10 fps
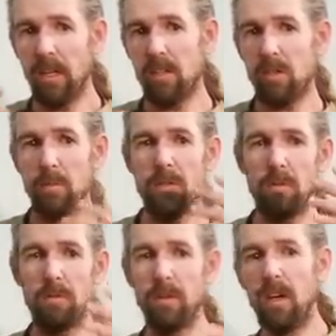in terms
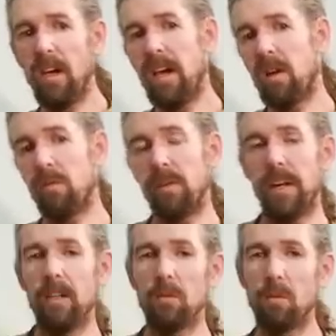of how
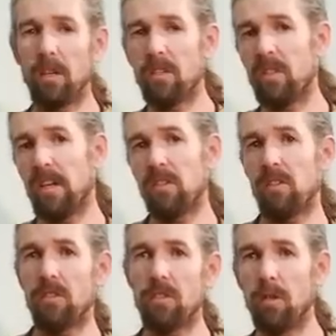fire works as a
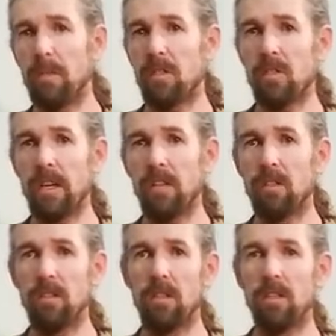disturbance
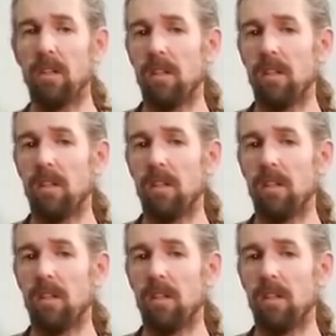cycle